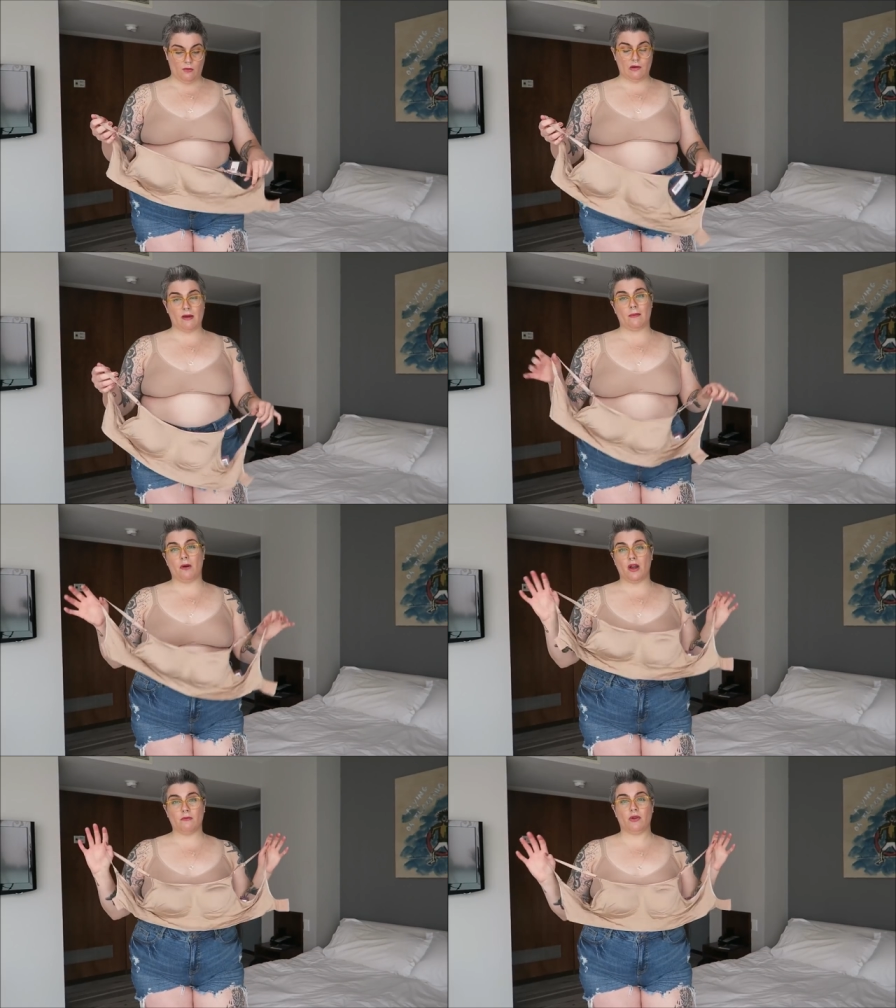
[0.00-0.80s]
One of my
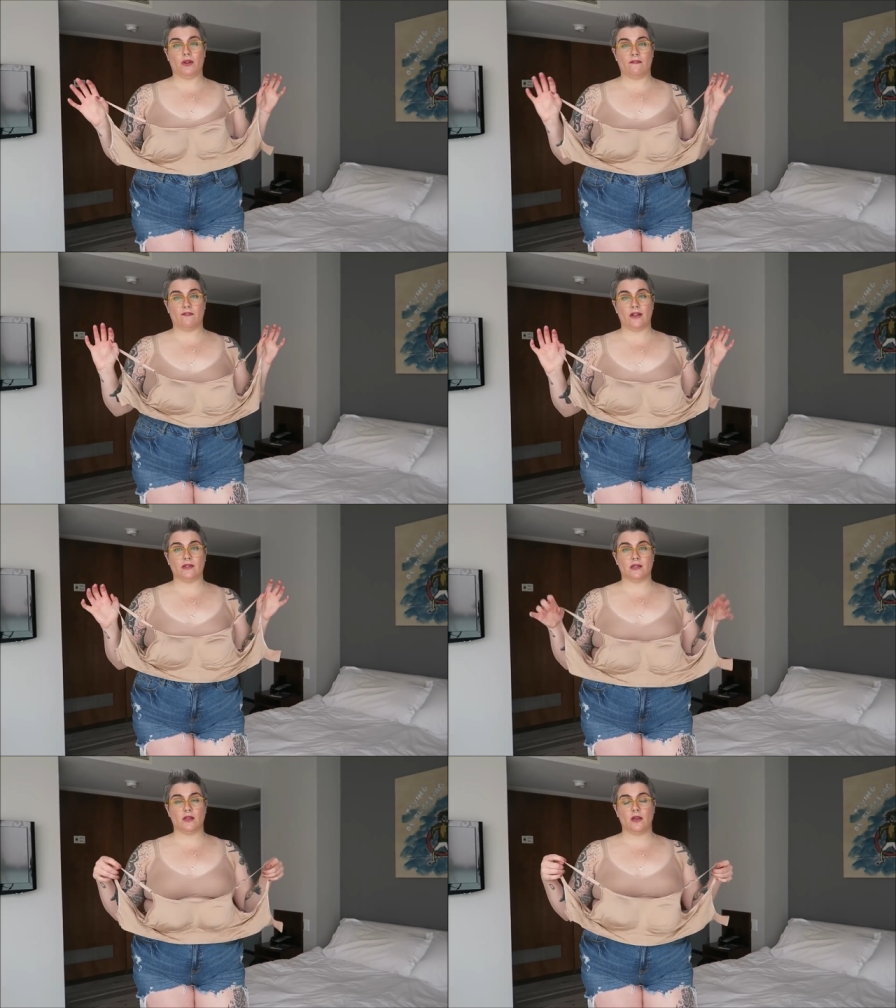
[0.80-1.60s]
bodybuilding
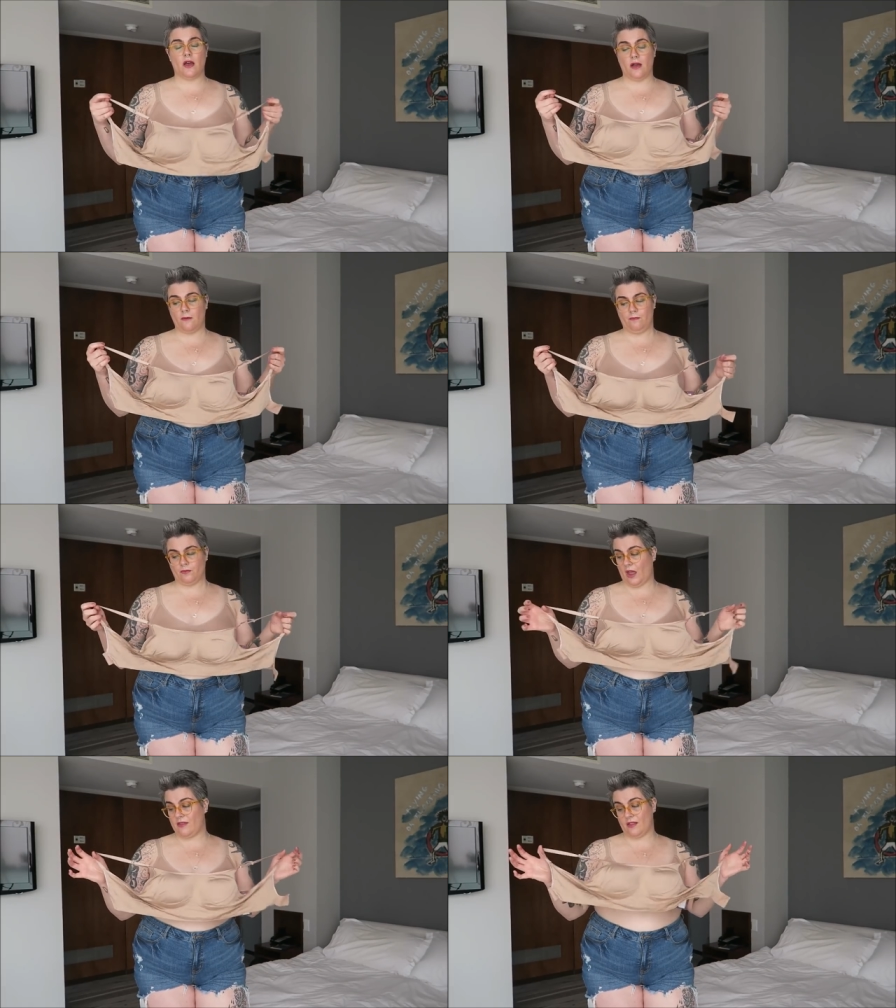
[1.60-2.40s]
friends, um,
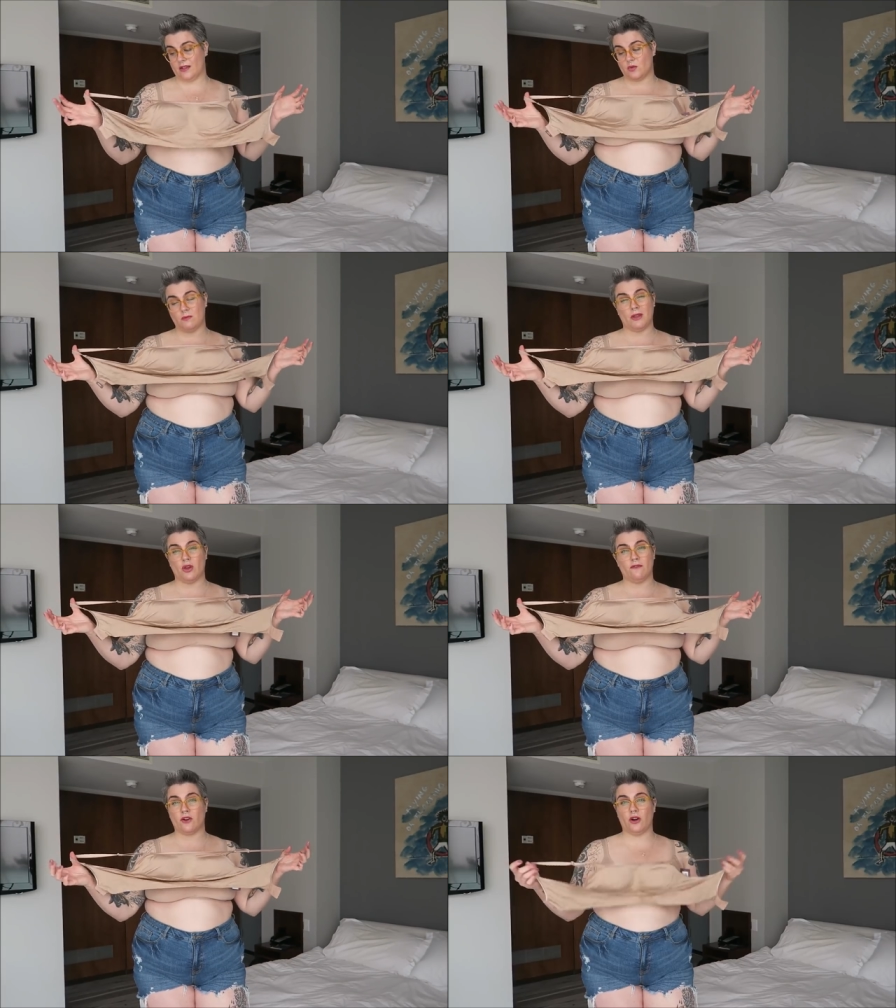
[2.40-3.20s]
I think this would be
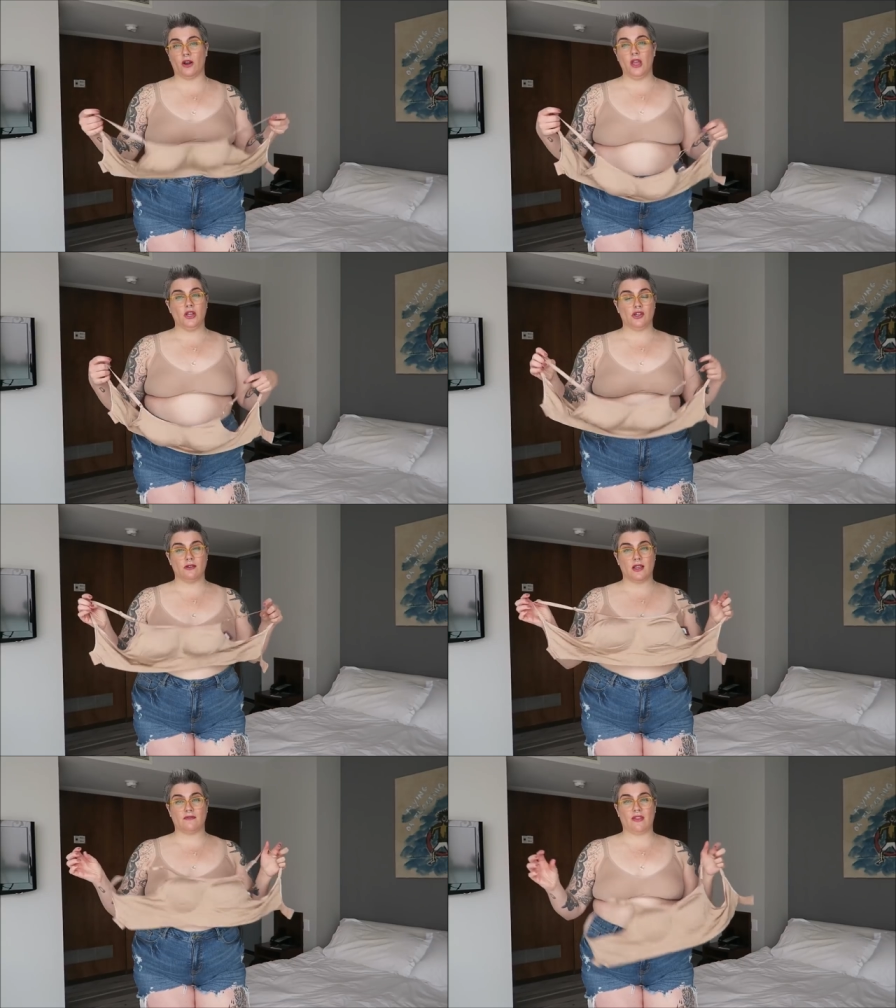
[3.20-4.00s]
good for her. She
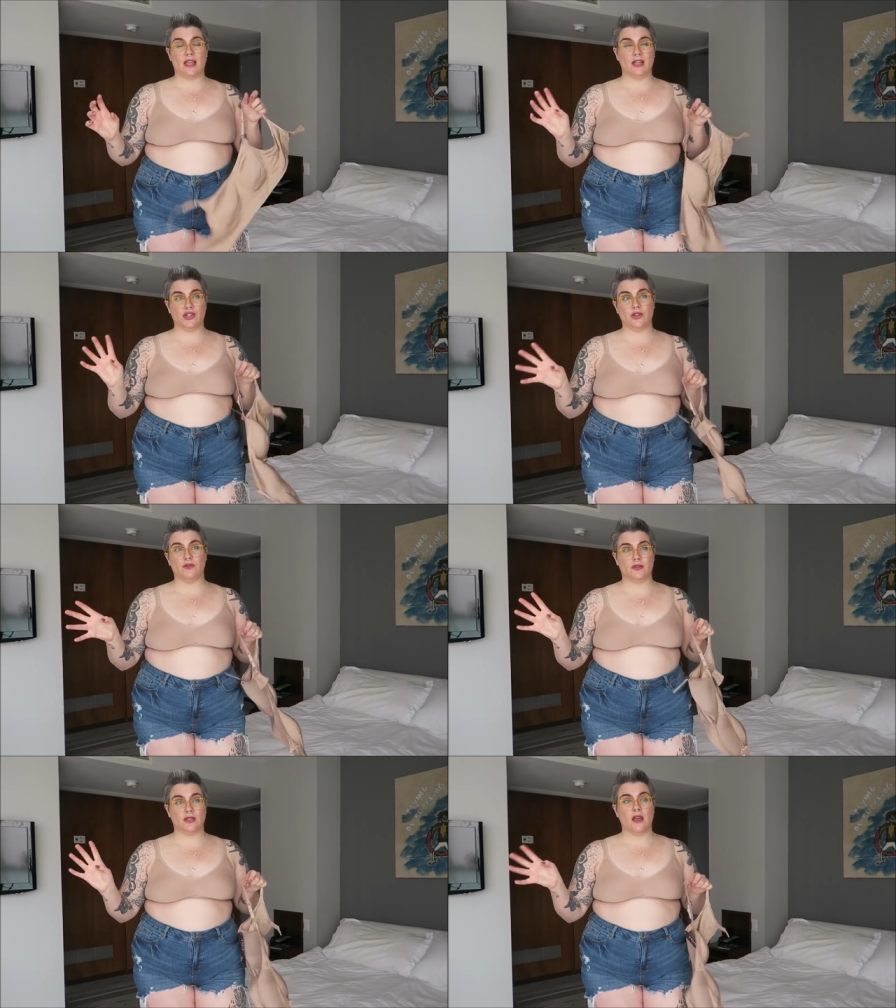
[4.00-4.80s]
always has
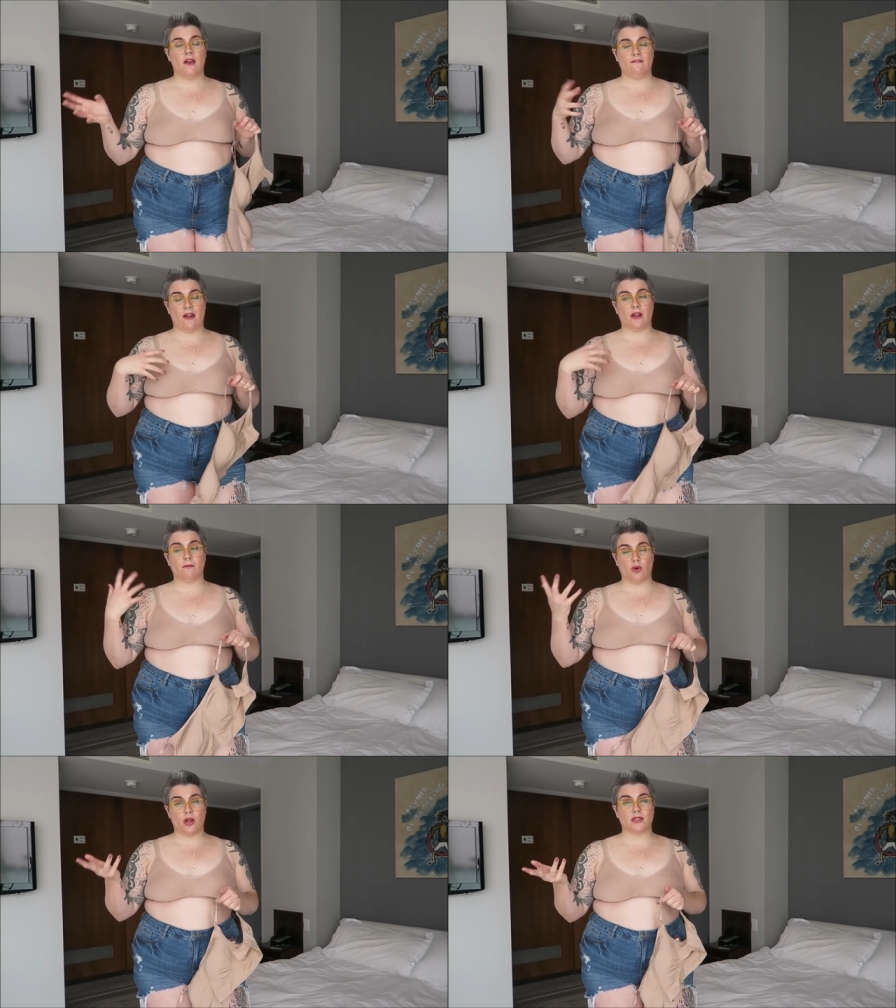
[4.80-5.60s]
issues
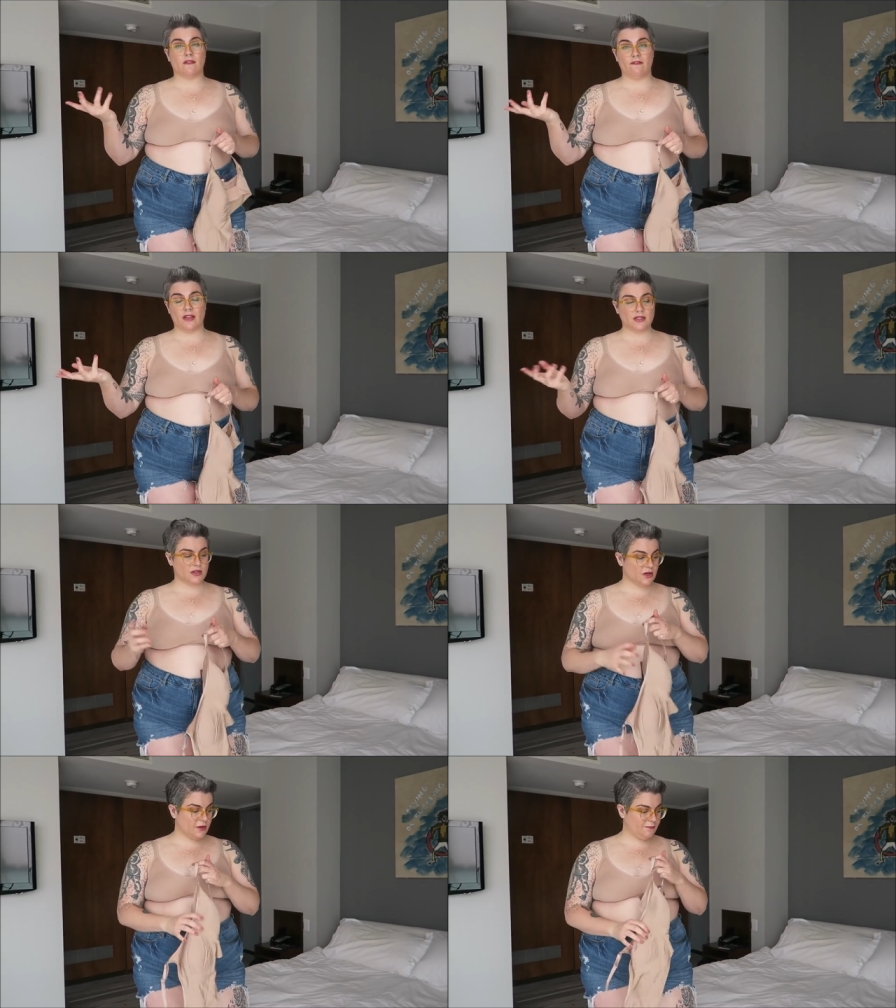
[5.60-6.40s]
finding bras that fits
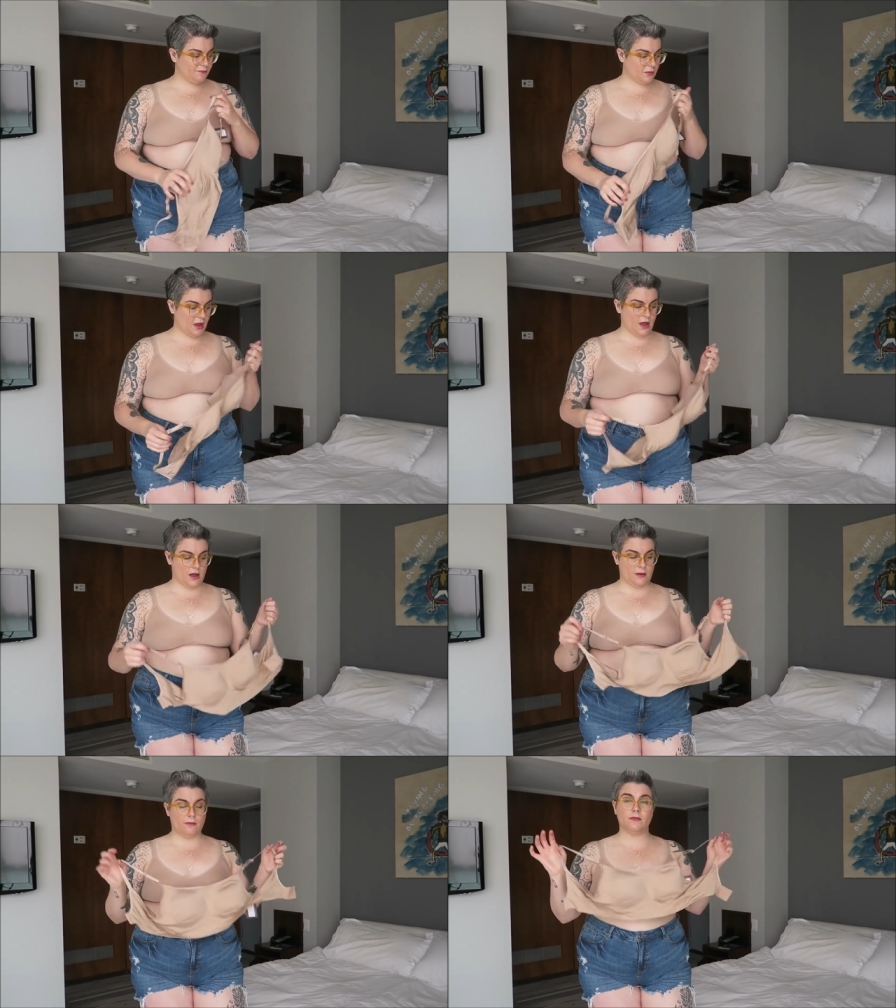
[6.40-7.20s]
her.
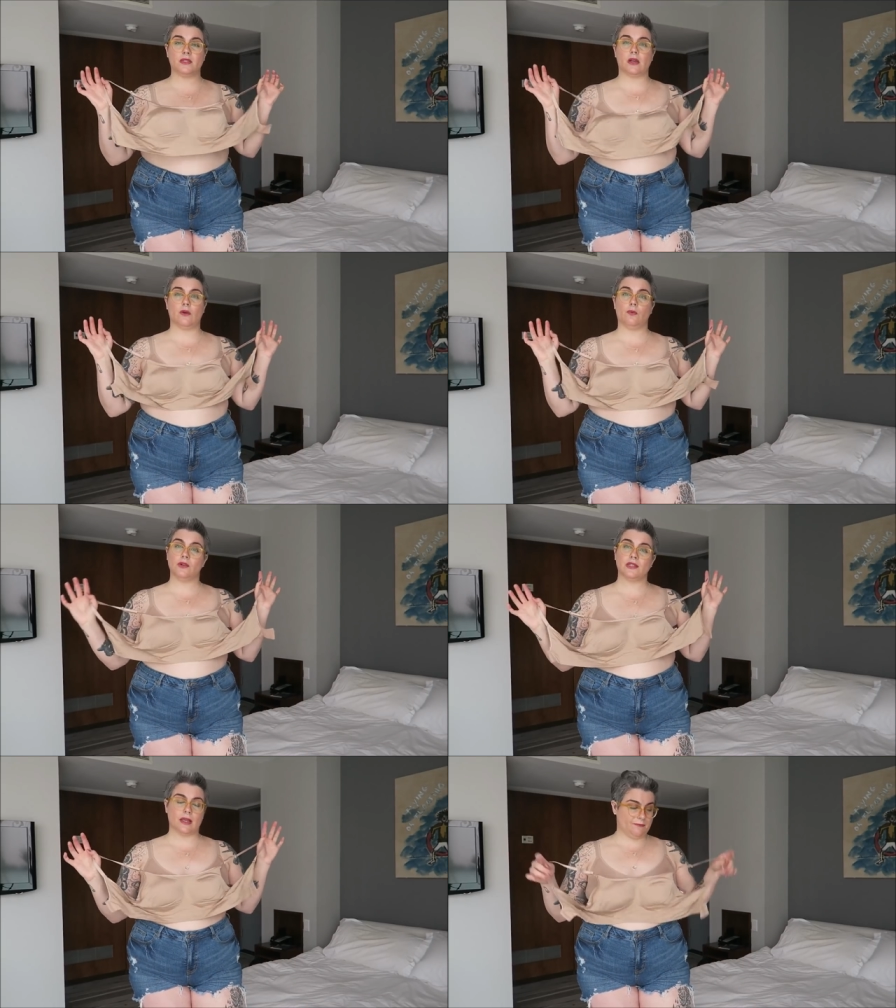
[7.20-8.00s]
Um, so
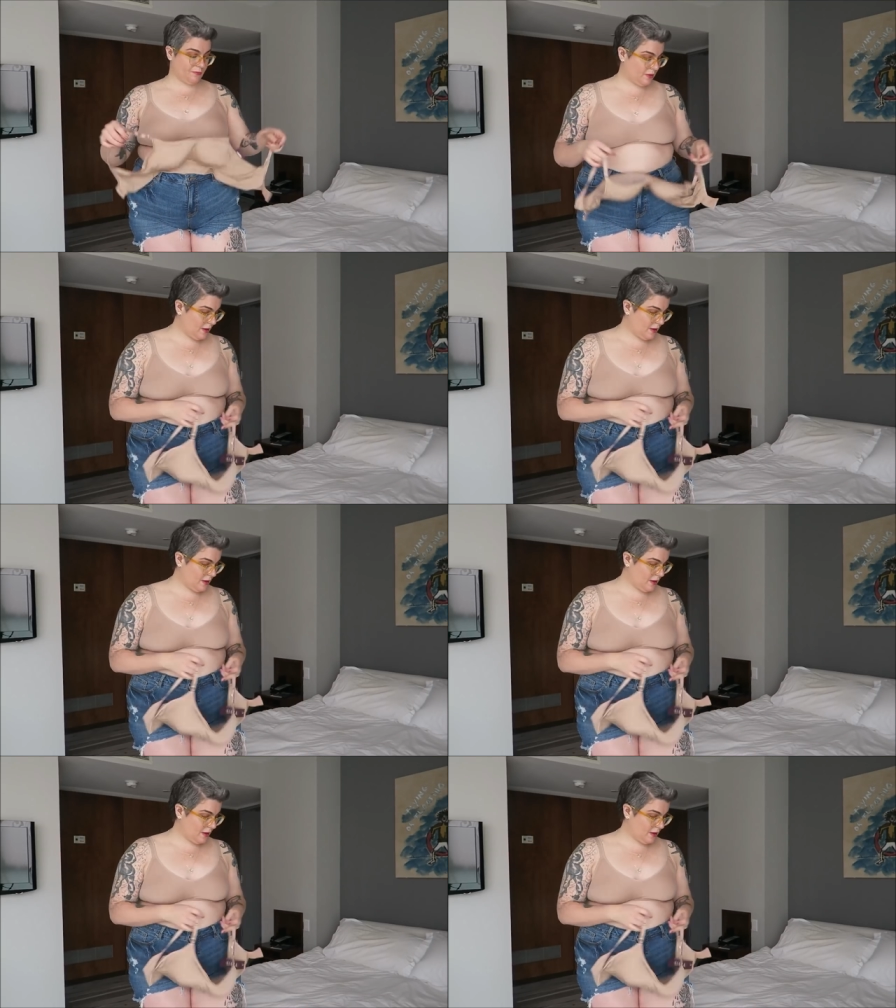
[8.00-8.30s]
we'll see.